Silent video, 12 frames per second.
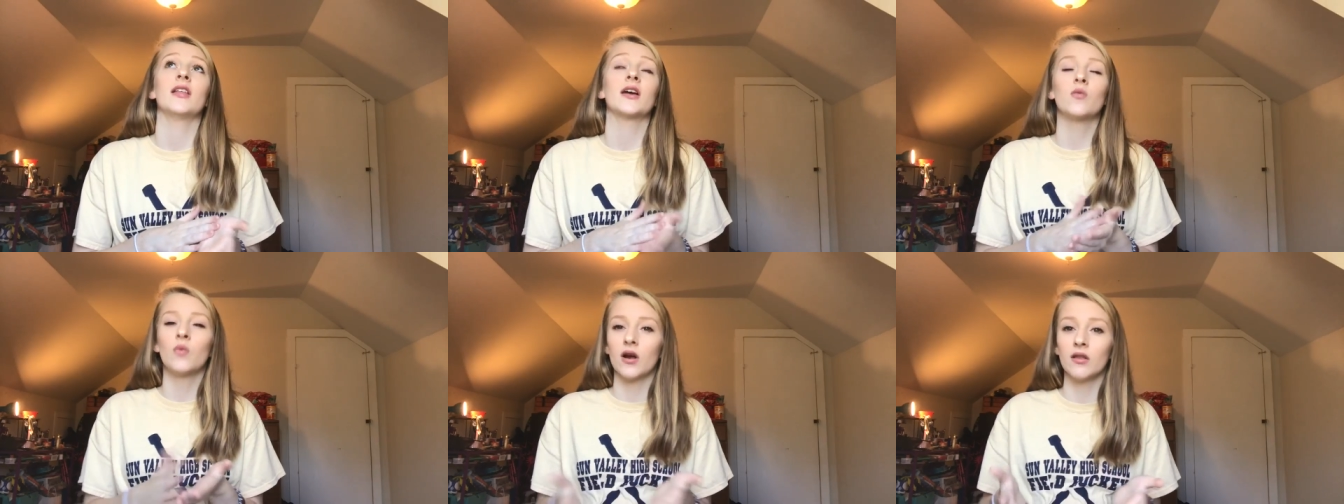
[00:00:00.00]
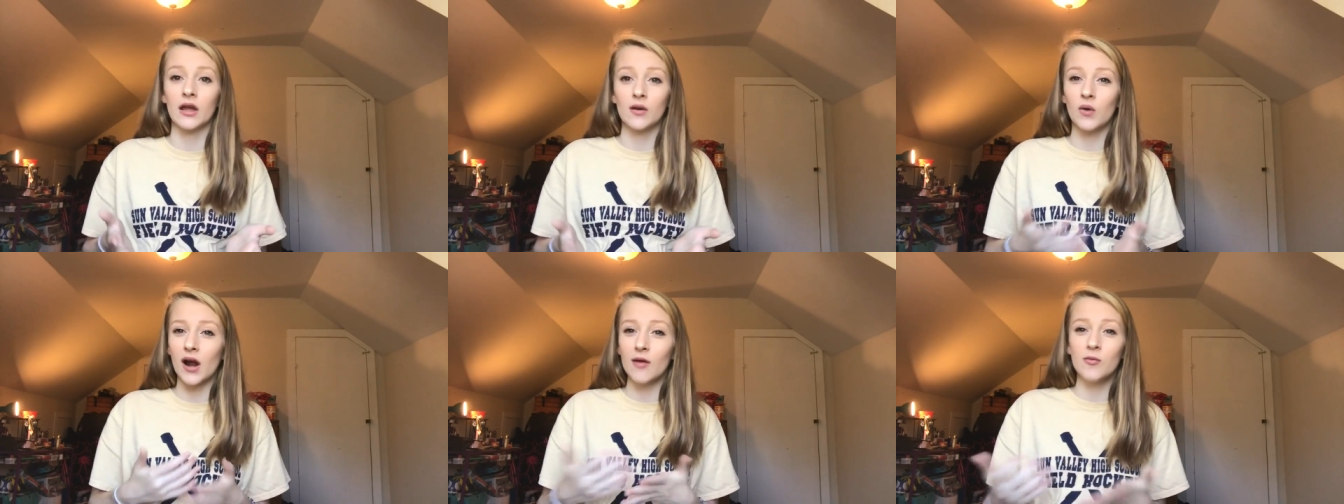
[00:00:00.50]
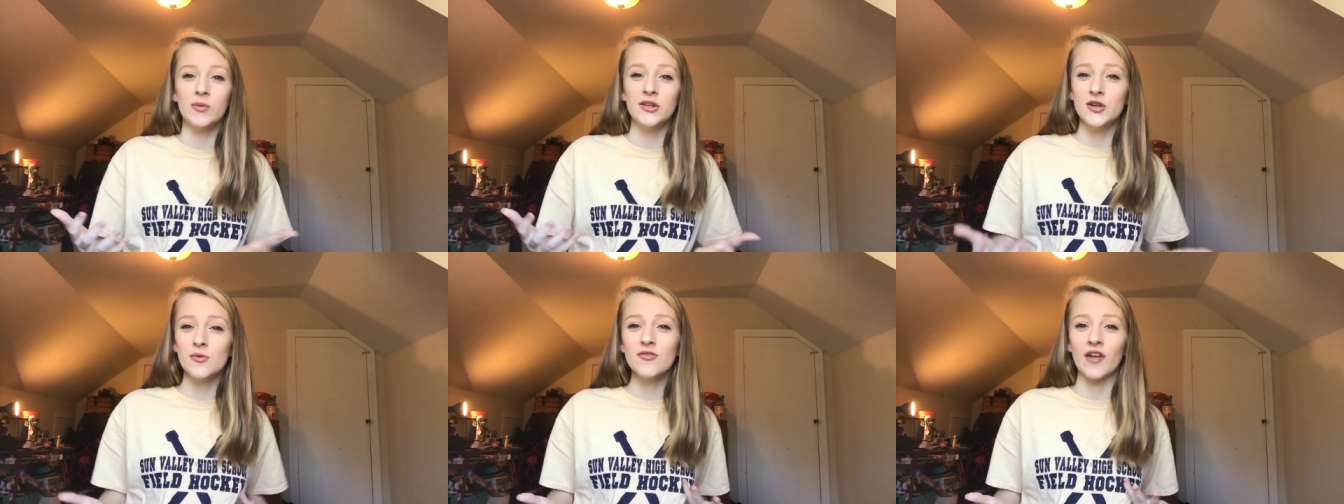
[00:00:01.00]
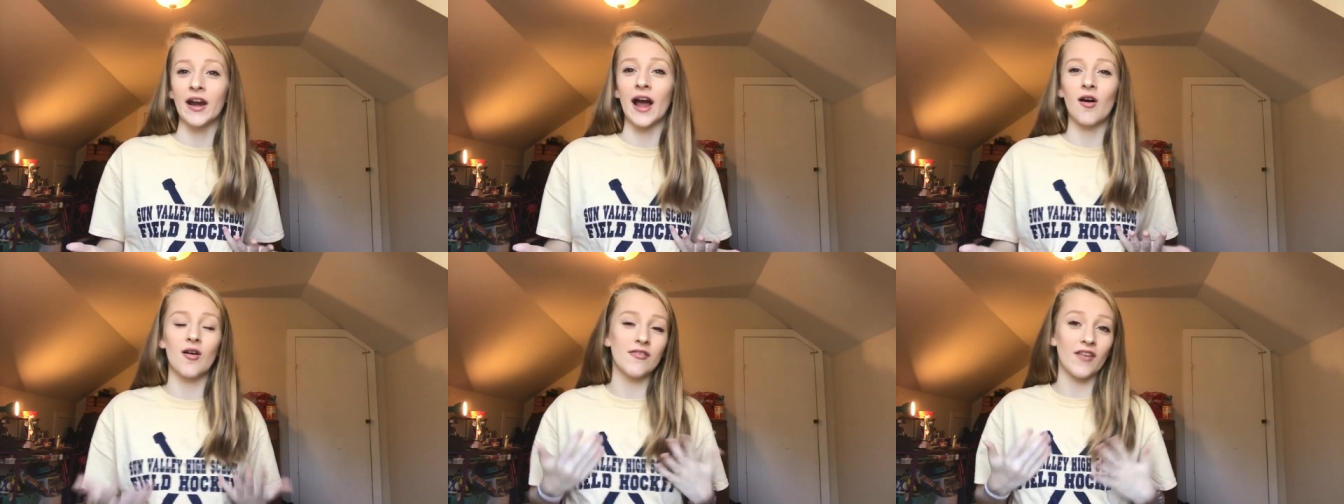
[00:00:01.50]
like what like what I would be doing right
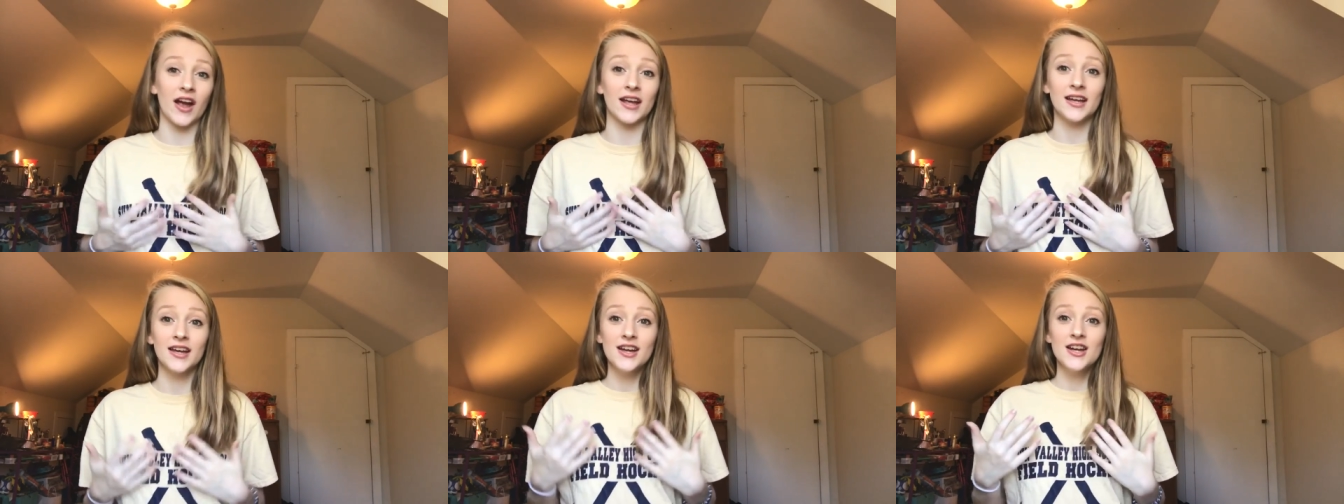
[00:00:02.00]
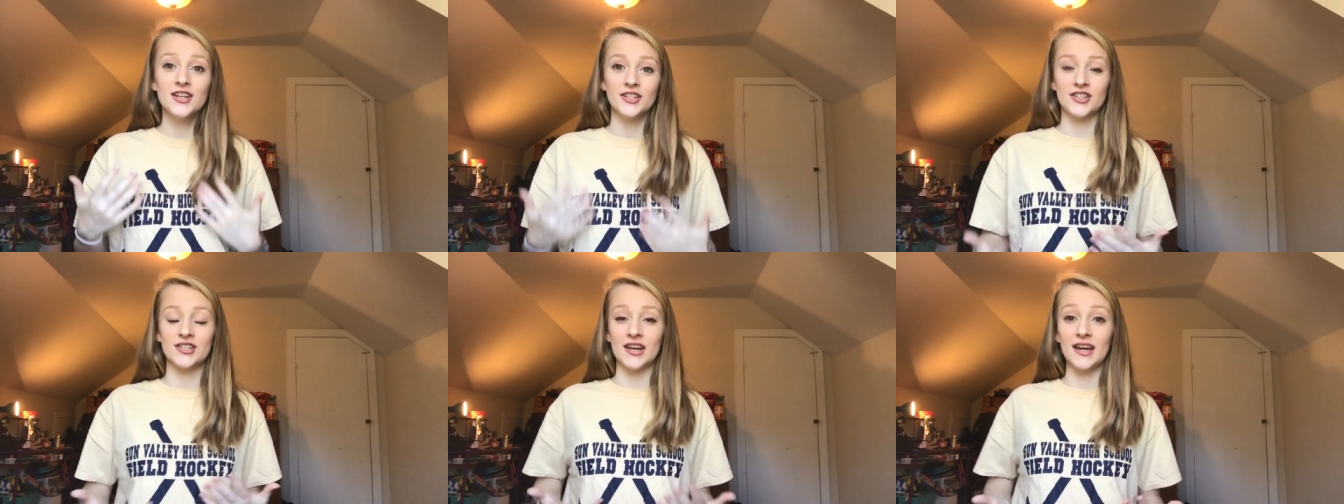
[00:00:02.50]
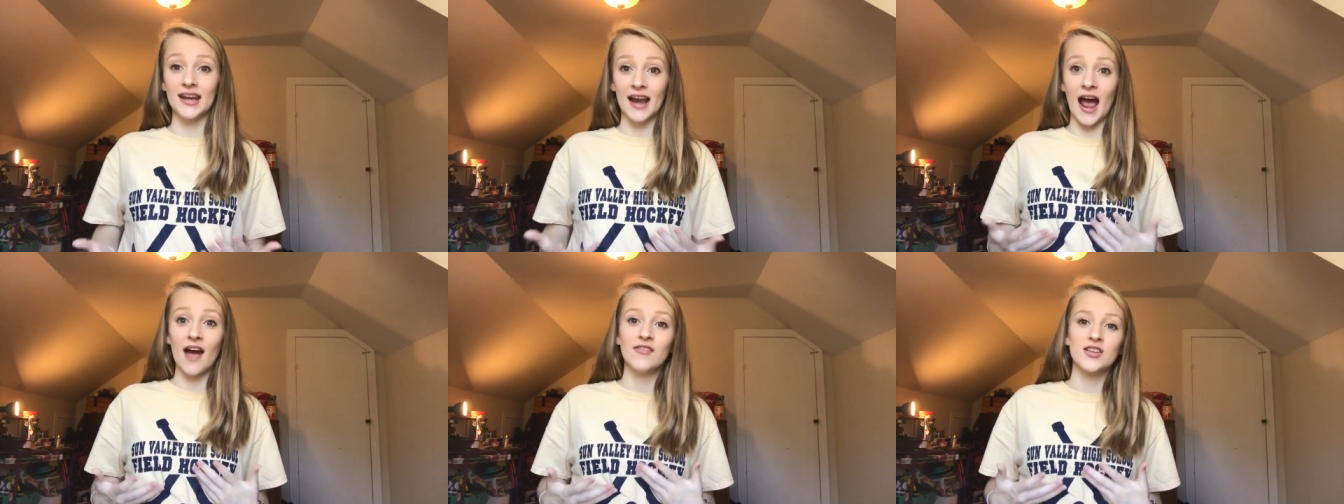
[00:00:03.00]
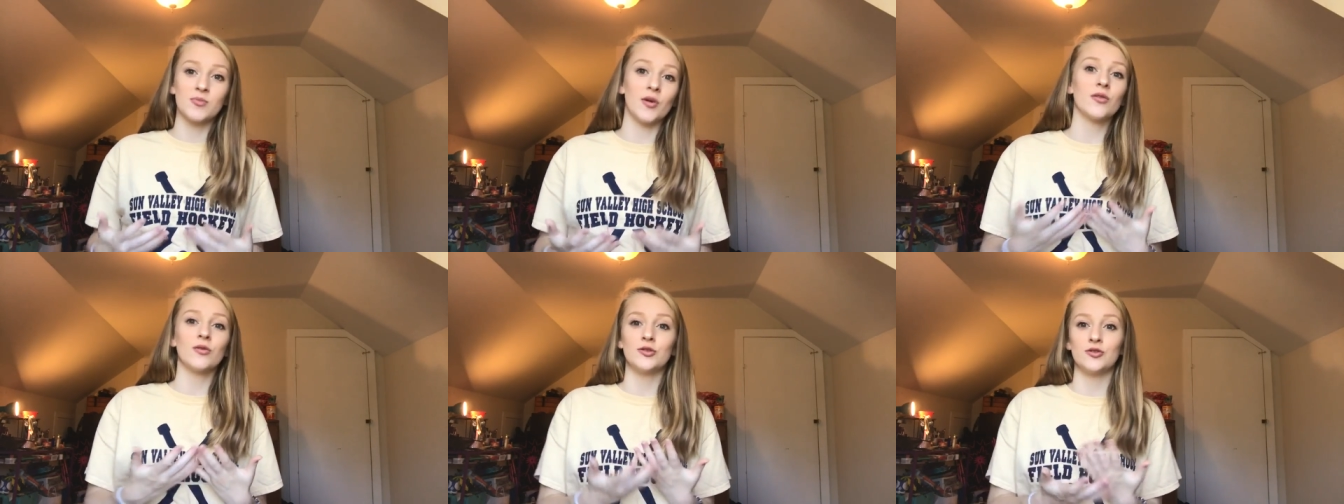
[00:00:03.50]
now if I just didn't have this
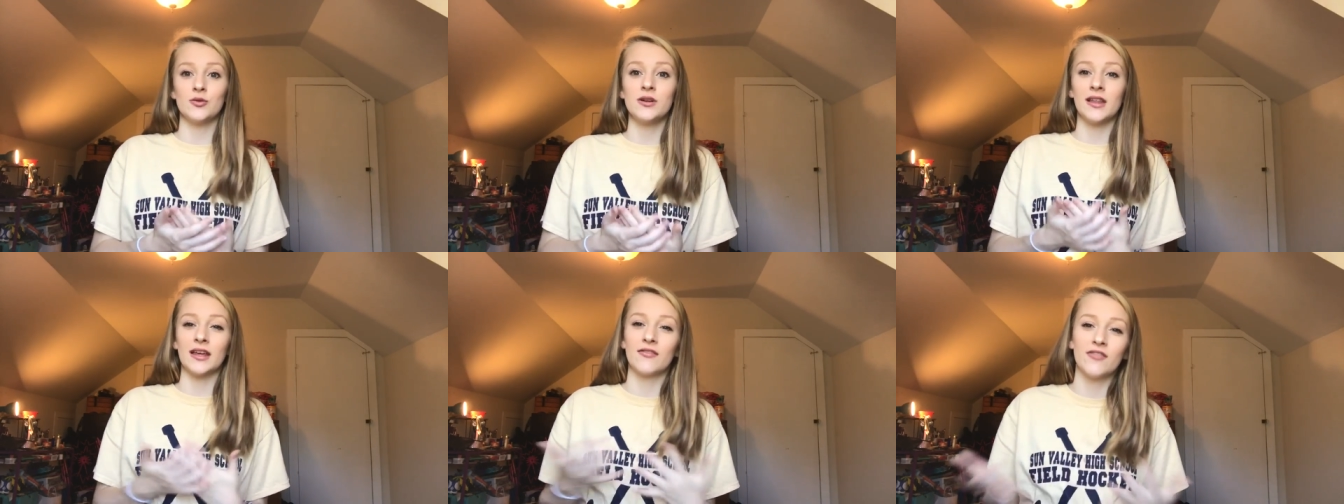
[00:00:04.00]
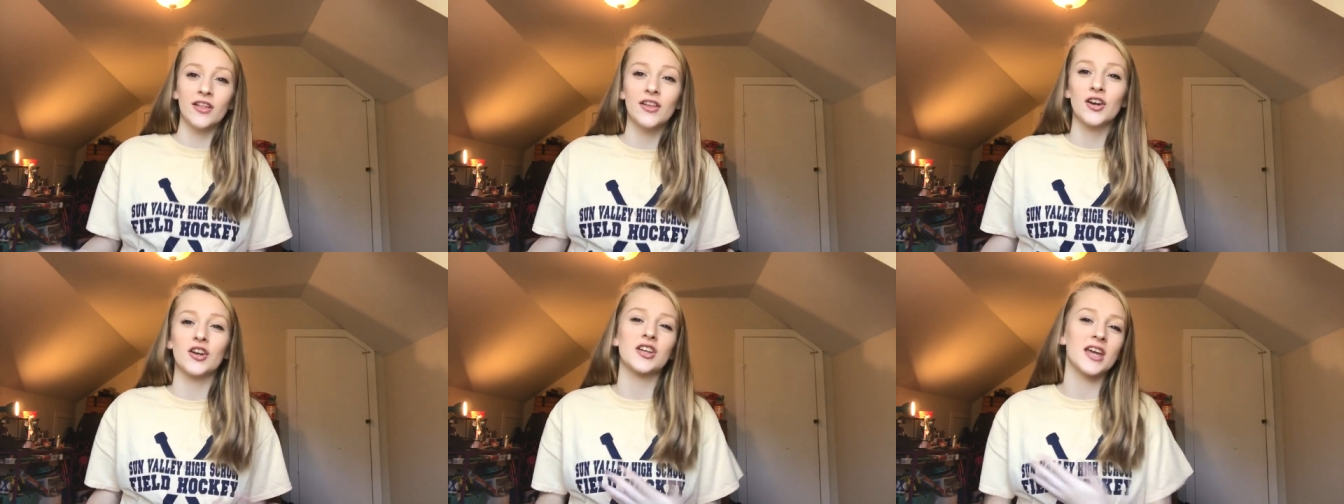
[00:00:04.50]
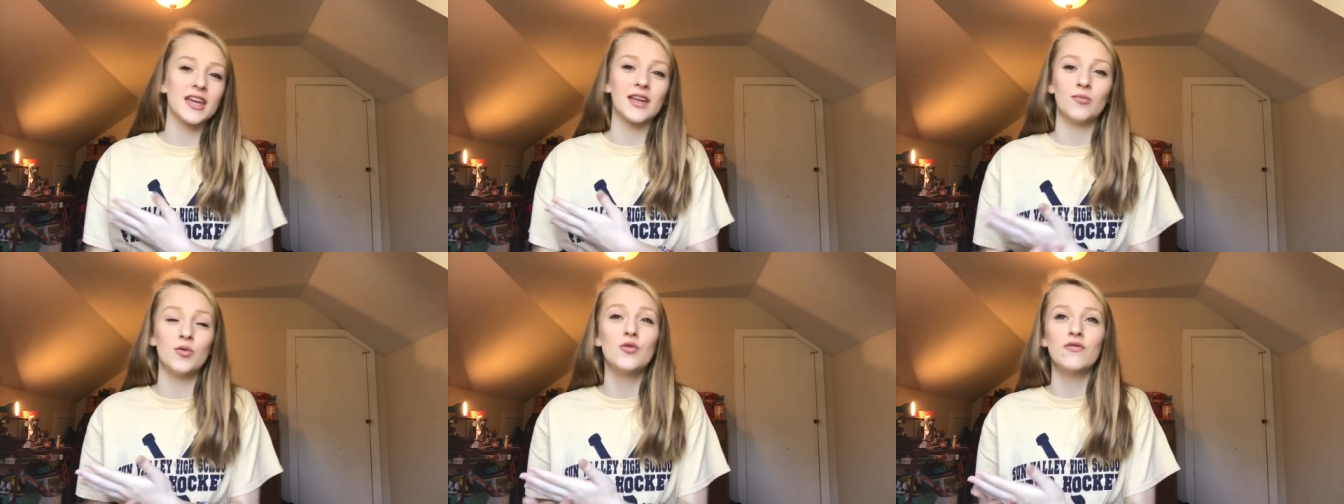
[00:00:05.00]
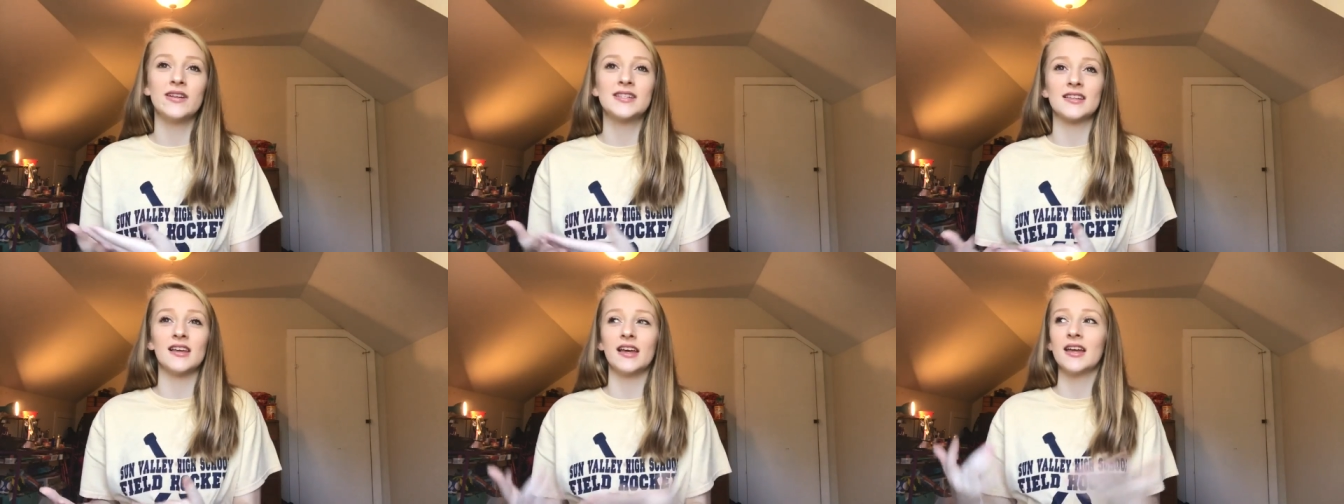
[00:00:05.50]
bundle of joy like feeling her kick and move
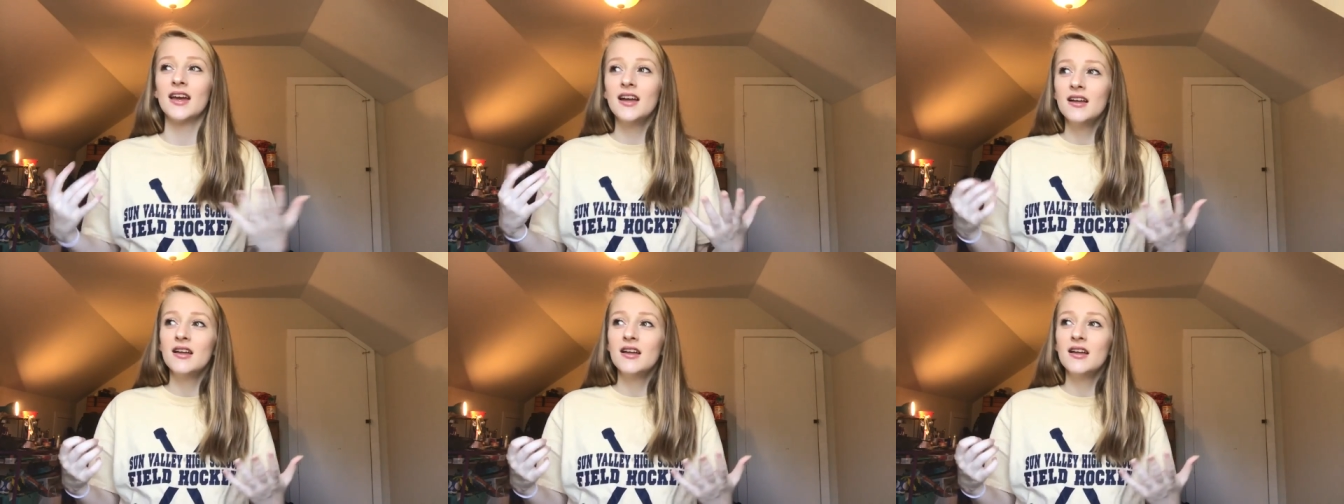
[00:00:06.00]
it's like